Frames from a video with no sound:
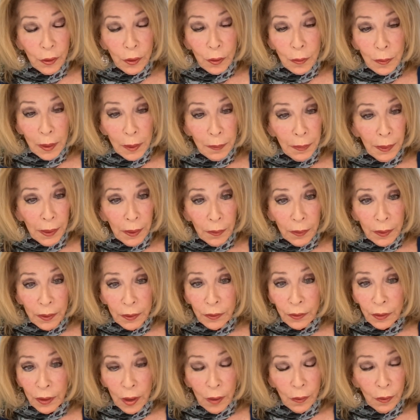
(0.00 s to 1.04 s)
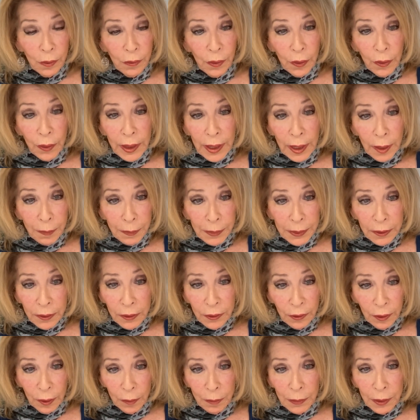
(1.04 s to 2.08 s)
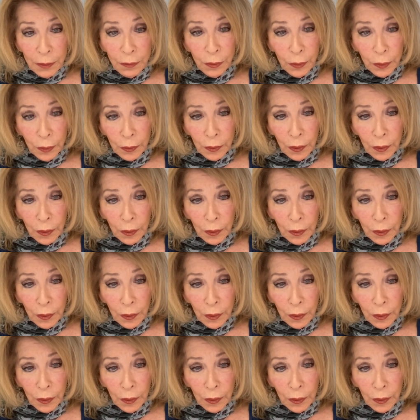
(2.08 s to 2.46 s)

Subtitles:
My parents were very happy to send me full